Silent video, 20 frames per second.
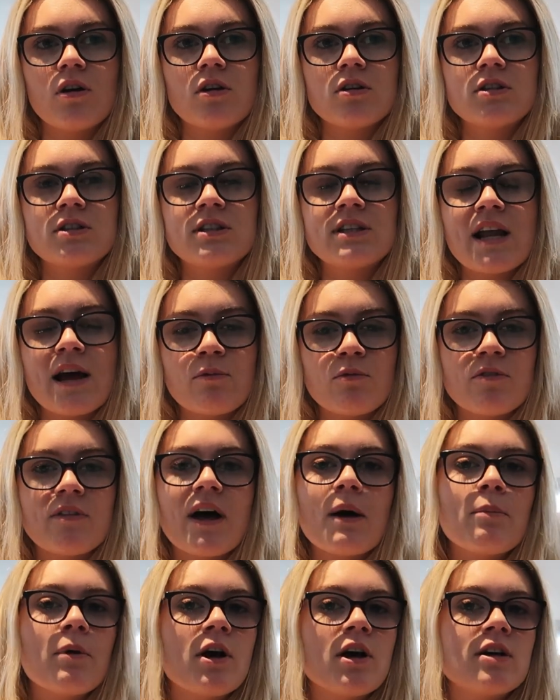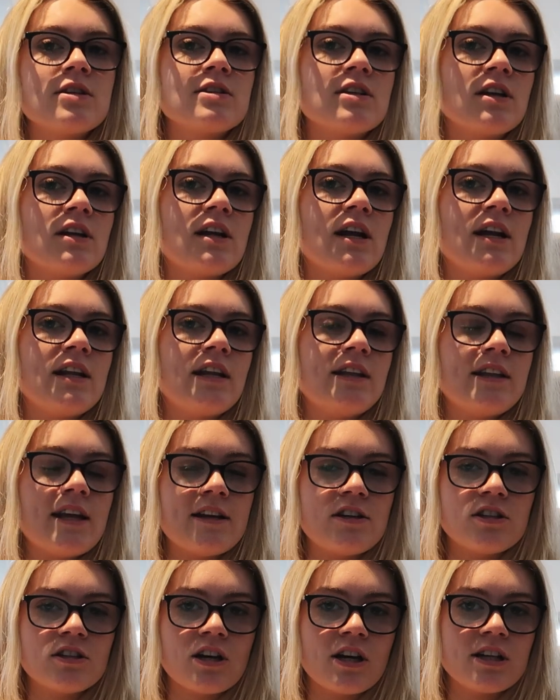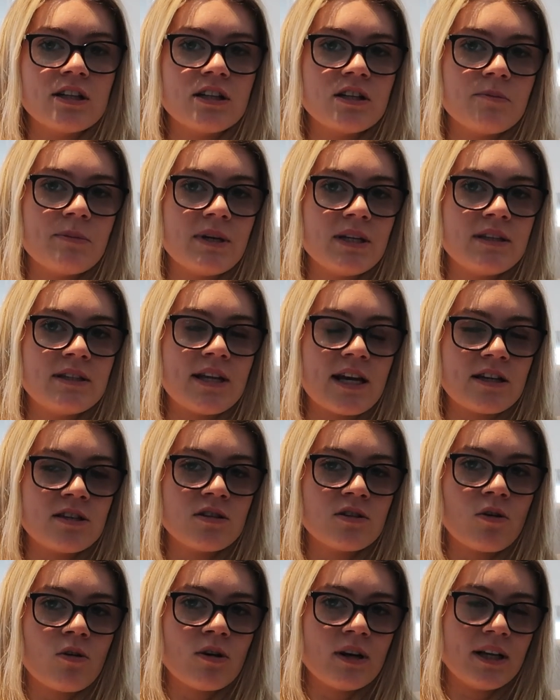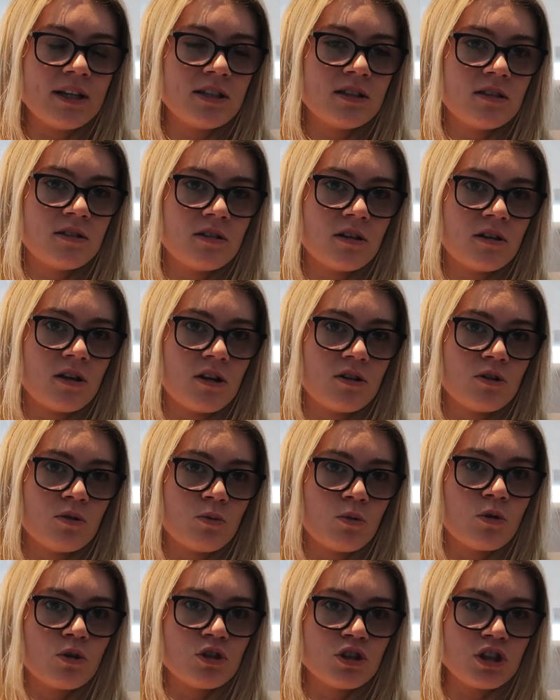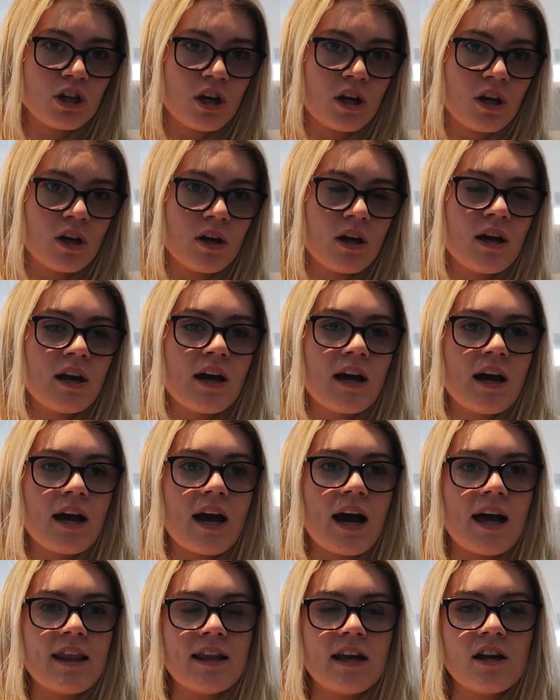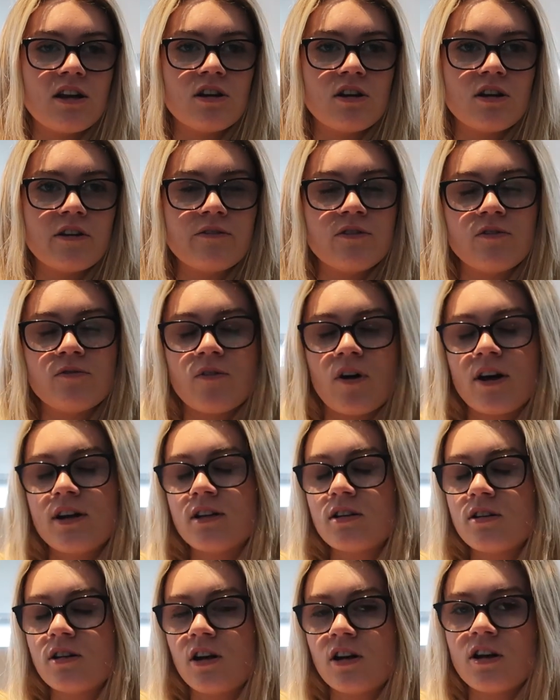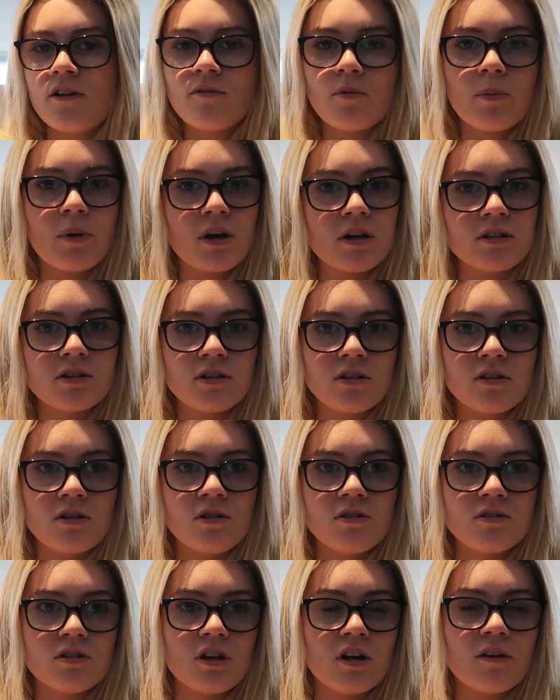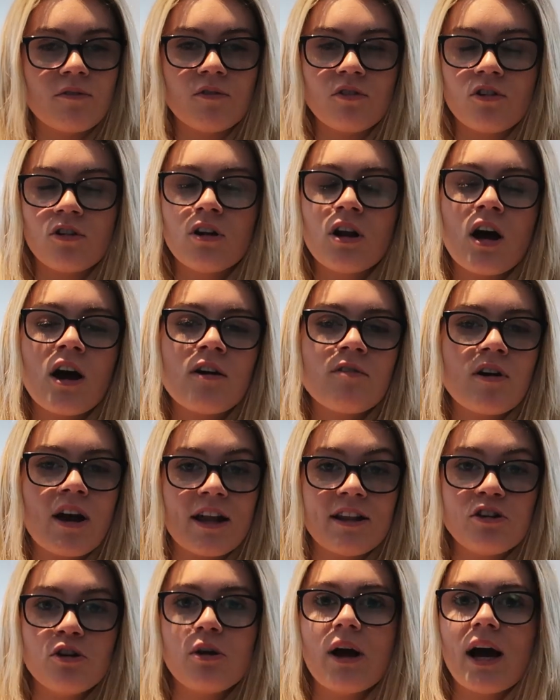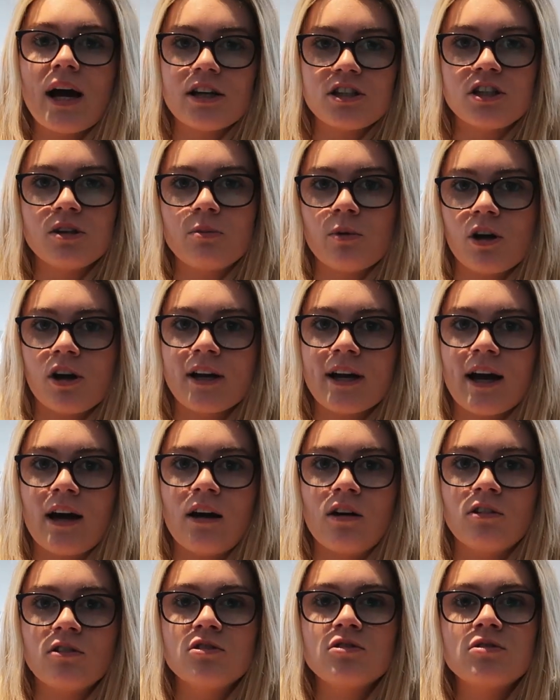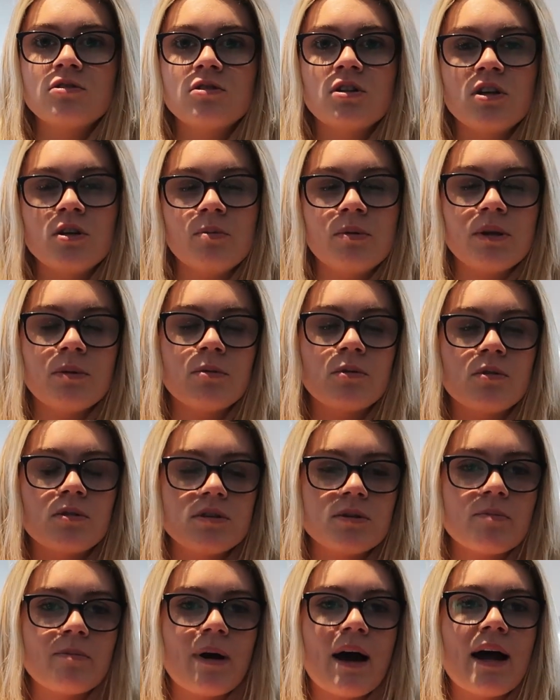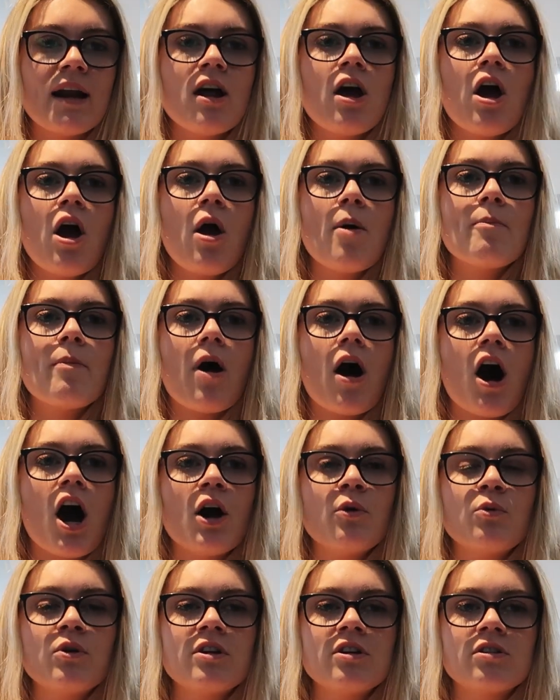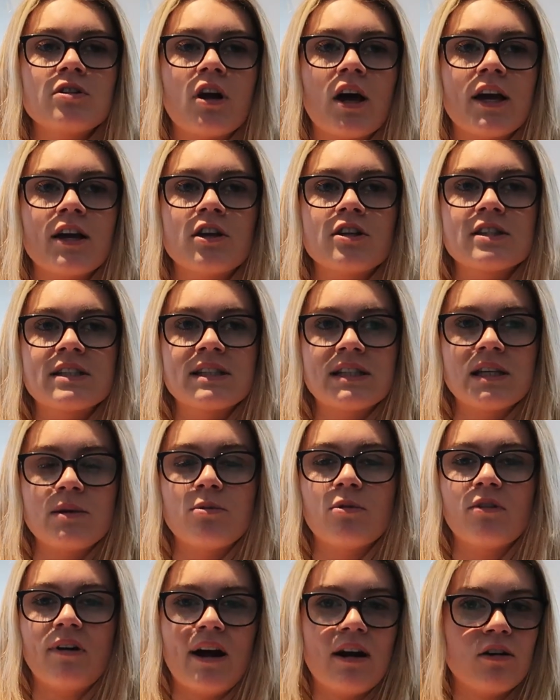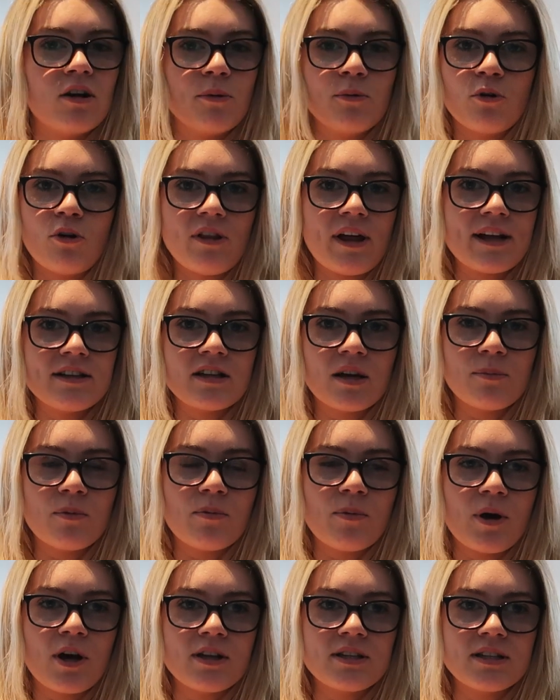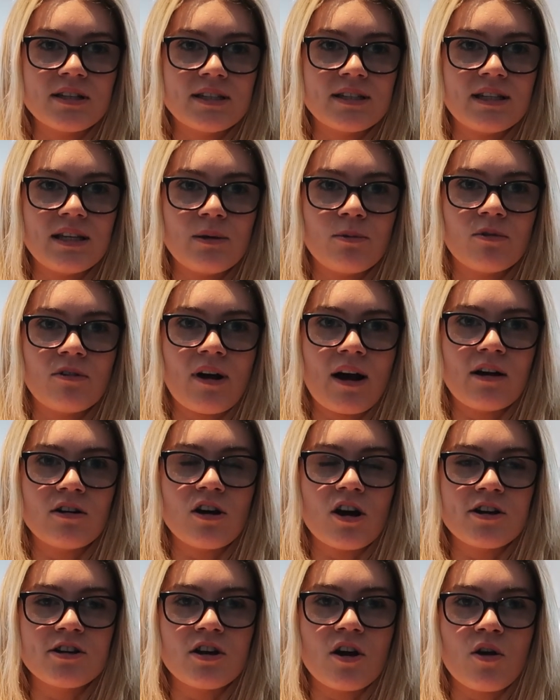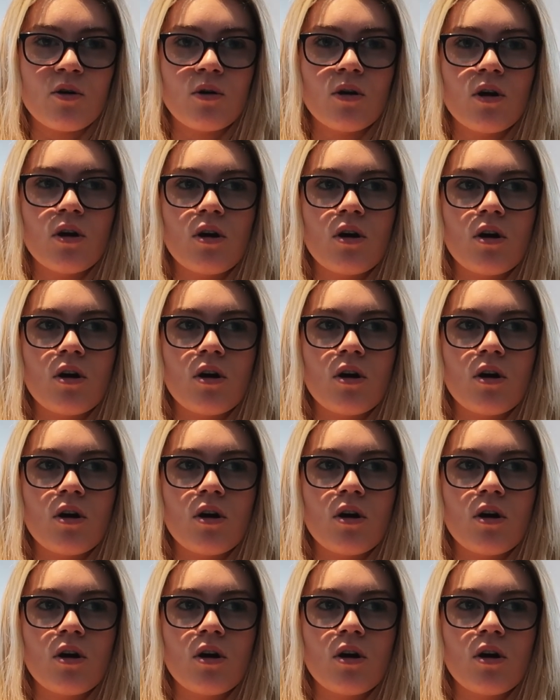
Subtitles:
slept with that person and then they decided to be dishonest towards you. And then if you find another person who's the love of your life and you actually work out 2 people isn't bad. But I wouldn't like sleep around. I'm not that type of person to sleep around. I don't